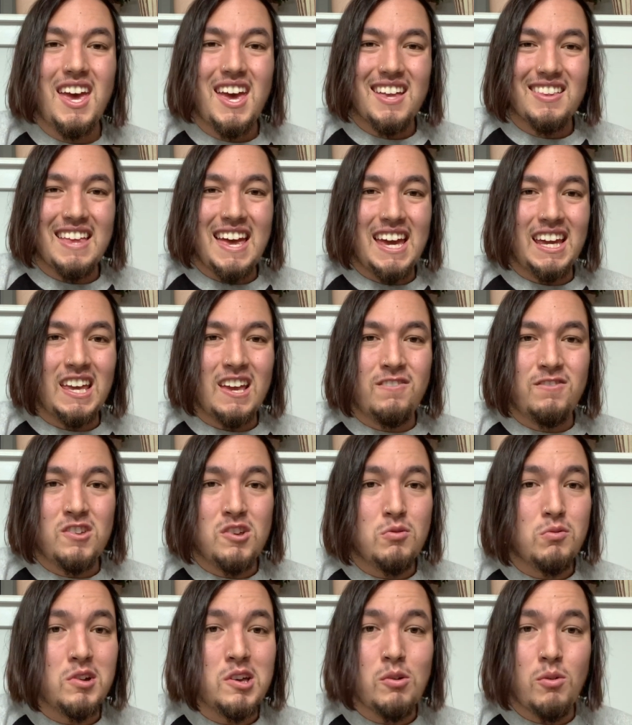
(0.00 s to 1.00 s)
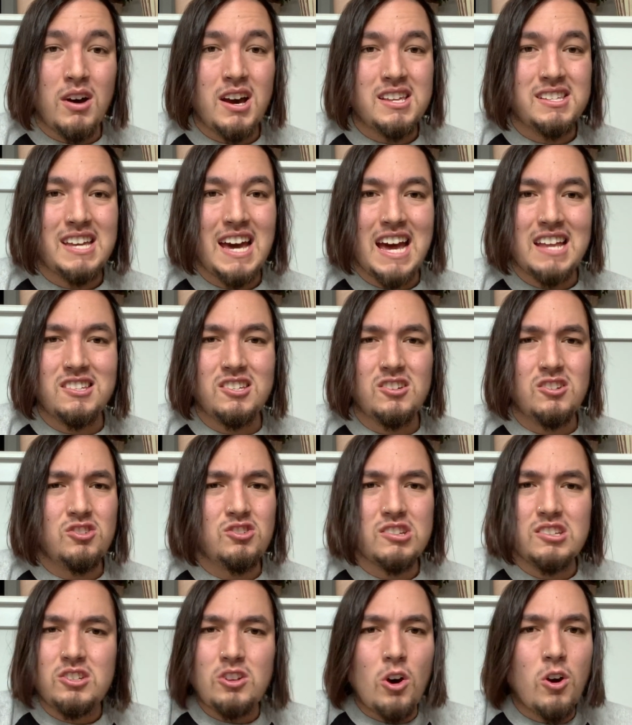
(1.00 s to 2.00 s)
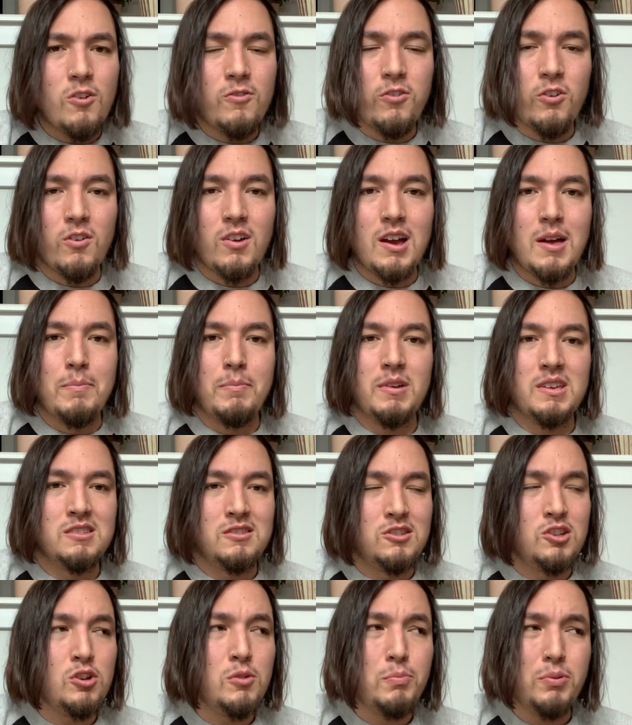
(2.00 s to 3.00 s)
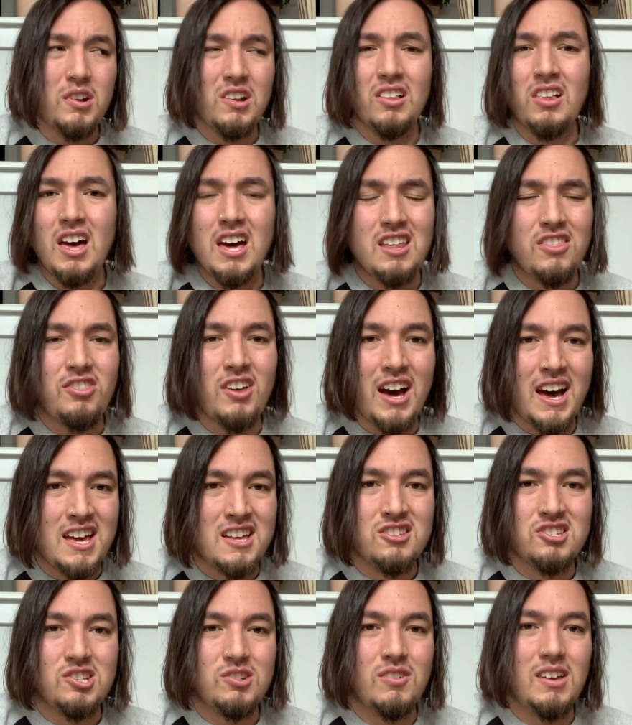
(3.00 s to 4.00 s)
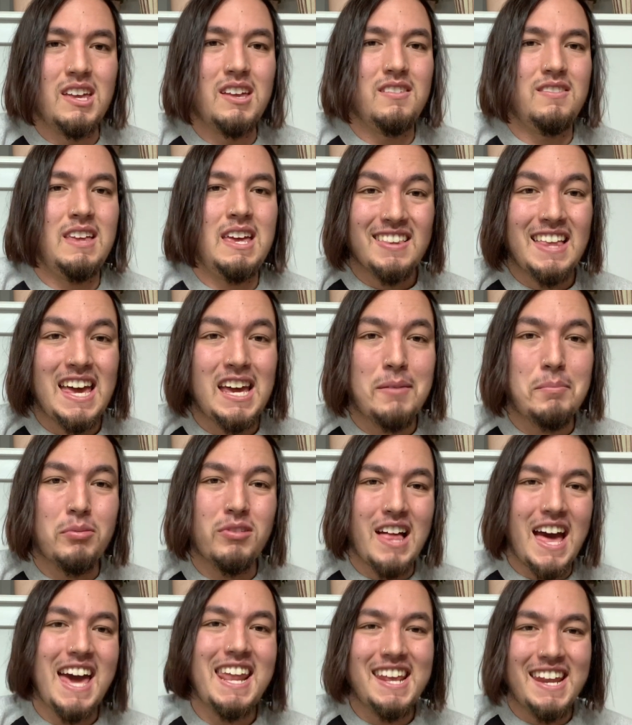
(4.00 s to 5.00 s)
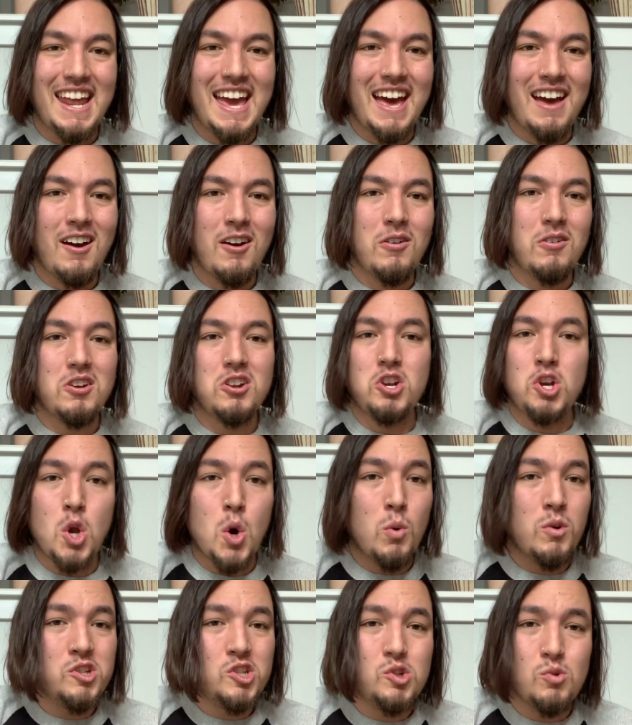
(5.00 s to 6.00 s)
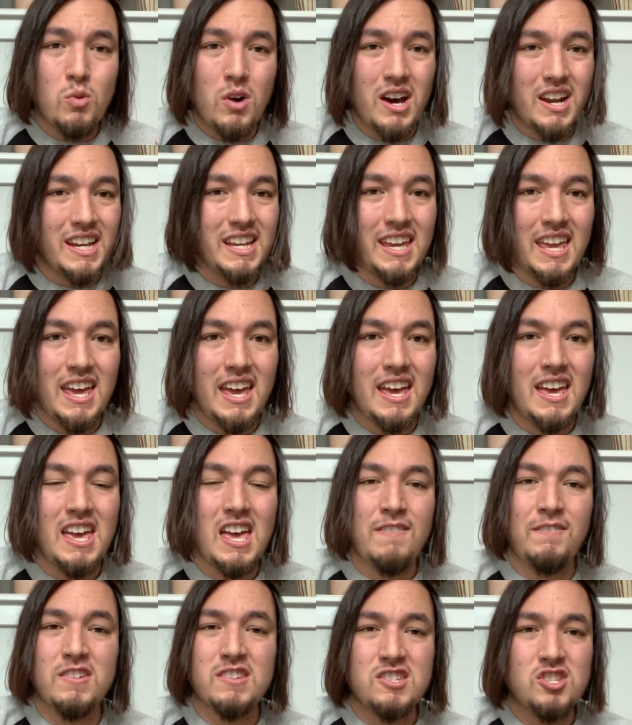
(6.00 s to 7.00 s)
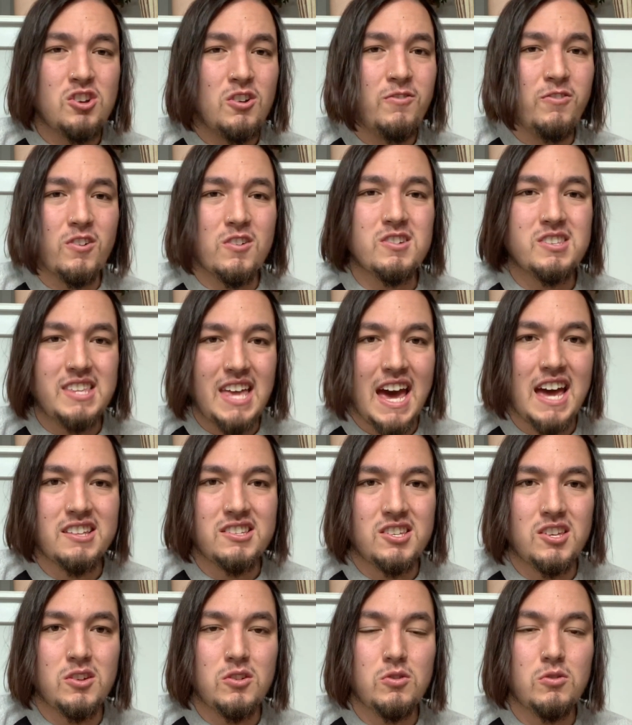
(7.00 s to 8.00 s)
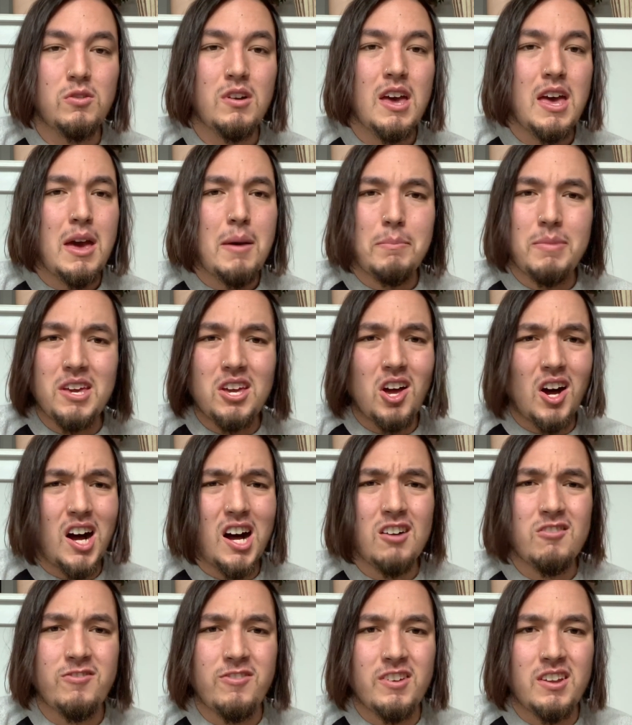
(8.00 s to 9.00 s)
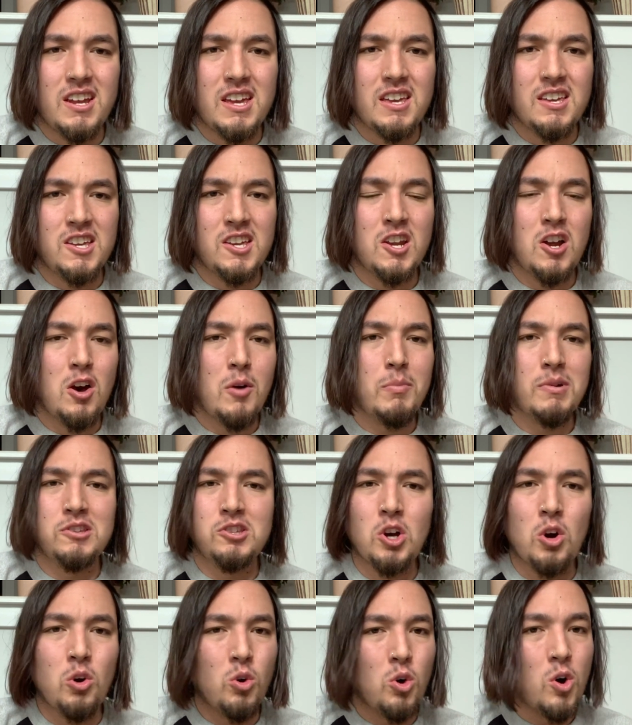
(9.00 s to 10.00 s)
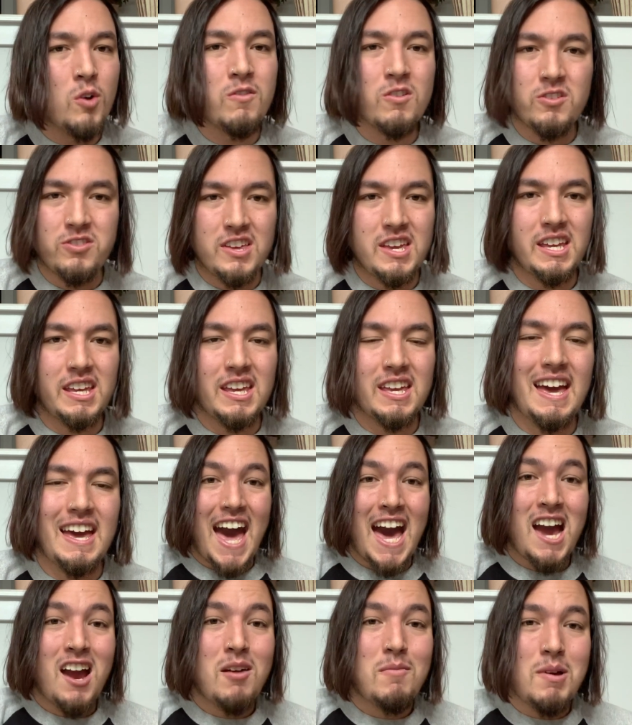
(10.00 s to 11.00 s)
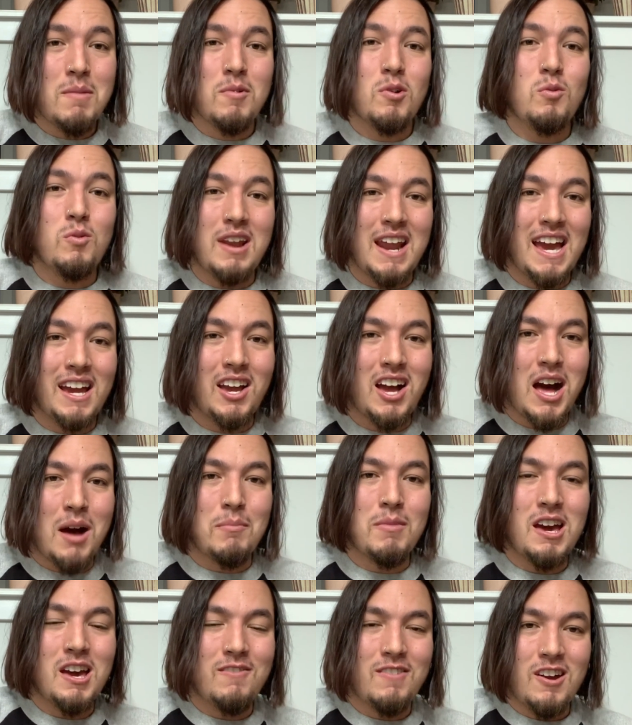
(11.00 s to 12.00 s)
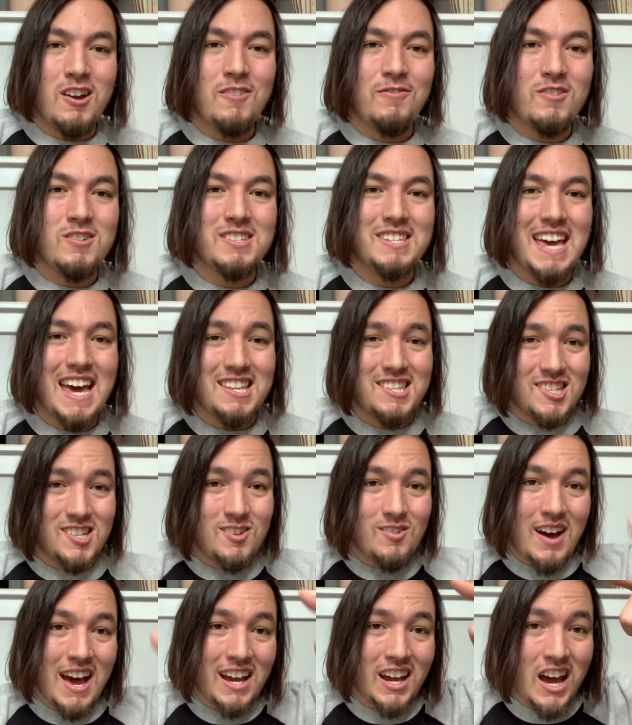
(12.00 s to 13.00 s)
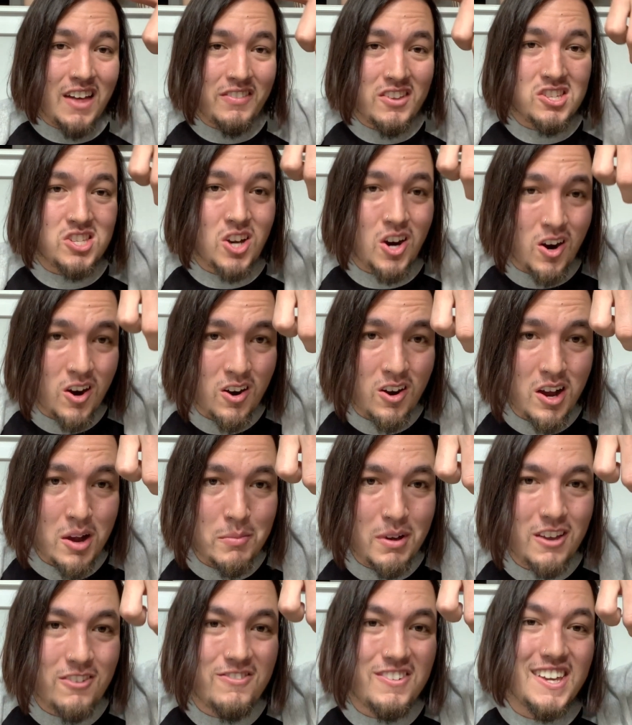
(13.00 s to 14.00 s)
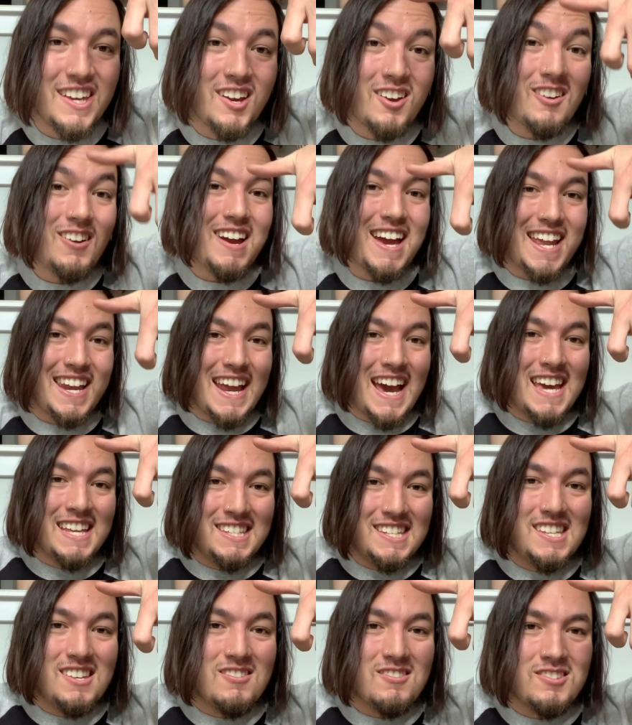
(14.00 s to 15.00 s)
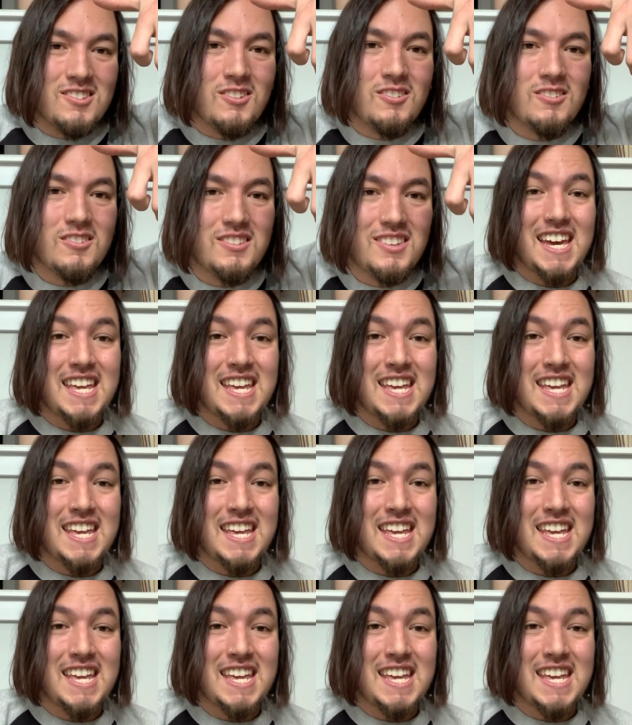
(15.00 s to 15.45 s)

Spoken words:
Like, if you really want a tattoo, just go for it. But do put a lot of thought into it. Like plan it out, know what you want to get. If it's your first tattoo, be confident, you know, but don't overthink I remember when I got my very first tattoo, I got this heart on my finger at 19 years old.